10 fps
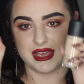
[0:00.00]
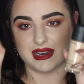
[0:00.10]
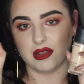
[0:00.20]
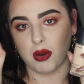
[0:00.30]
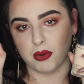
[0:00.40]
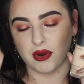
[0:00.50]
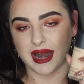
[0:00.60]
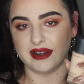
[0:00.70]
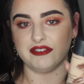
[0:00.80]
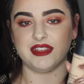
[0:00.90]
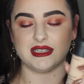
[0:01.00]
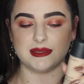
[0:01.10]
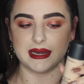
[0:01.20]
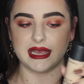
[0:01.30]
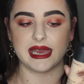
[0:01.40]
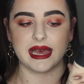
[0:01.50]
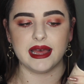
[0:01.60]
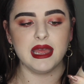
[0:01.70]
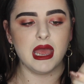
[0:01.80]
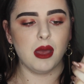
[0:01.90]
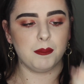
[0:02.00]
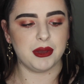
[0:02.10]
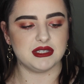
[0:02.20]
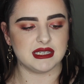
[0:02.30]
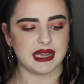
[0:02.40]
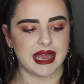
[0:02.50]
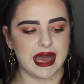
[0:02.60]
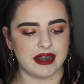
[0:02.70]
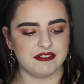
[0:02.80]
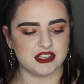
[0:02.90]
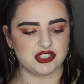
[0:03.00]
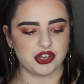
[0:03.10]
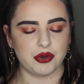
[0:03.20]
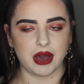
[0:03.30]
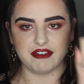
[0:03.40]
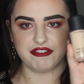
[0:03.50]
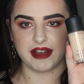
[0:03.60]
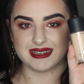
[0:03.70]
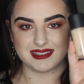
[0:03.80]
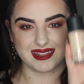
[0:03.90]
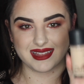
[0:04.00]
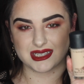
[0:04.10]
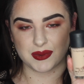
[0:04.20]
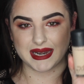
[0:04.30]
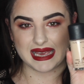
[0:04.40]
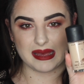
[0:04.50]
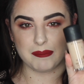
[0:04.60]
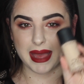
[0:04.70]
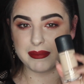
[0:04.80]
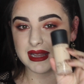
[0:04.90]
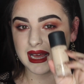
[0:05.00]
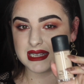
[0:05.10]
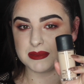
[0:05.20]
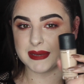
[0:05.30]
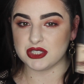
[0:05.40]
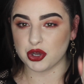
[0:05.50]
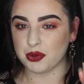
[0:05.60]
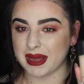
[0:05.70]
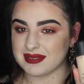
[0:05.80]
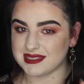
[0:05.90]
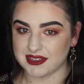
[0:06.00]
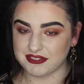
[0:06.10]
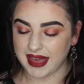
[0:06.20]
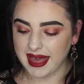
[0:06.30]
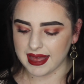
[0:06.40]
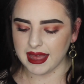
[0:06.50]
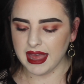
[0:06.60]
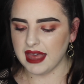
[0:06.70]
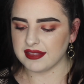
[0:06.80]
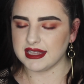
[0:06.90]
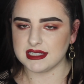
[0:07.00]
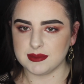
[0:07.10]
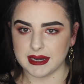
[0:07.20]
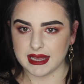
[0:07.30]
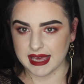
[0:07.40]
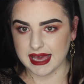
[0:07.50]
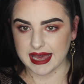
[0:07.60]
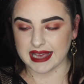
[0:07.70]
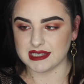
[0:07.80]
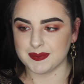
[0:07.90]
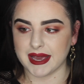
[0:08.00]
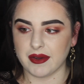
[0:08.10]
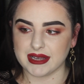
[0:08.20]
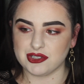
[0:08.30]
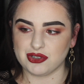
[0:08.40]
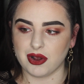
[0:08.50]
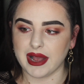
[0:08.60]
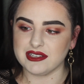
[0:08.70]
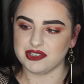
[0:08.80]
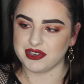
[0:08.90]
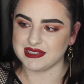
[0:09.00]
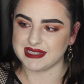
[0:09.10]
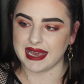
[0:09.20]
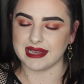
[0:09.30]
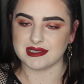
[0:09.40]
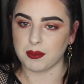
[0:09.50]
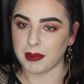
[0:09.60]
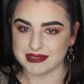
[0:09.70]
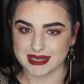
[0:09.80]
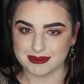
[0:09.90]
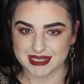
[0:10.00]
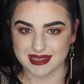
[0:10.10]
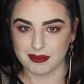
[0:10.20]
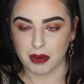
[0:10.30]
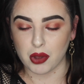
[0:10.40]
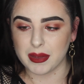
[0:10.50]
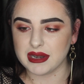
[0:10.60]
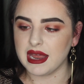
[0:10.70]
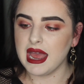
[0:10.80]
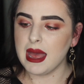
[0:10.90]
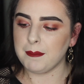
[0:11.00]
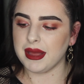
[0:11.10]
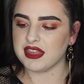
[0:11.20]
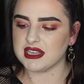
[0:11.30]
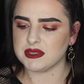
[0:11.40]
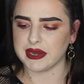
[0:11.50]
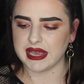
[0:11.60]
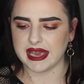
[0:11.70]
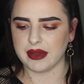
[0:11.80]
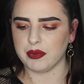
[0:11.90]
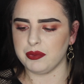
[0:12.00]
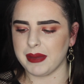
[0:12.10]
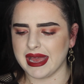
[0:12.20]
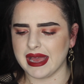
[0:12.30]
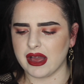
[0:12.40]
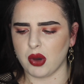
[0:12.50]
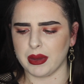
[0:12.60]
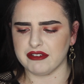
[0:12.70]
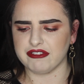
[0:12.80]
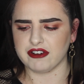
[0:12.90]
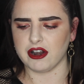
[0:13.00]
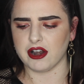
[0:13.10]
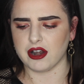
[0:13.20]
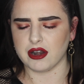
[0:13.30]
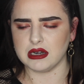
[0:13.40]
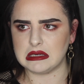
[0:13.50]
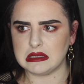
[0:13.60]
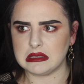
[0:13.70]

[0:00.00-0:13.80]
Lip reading: get a lot more out of this one here. Personally, out of the two, I find that this one here maybe lasts me 2 months, if that. This one here has been going strong. As you can see, it's almost empty at the moment, but this one here would be going for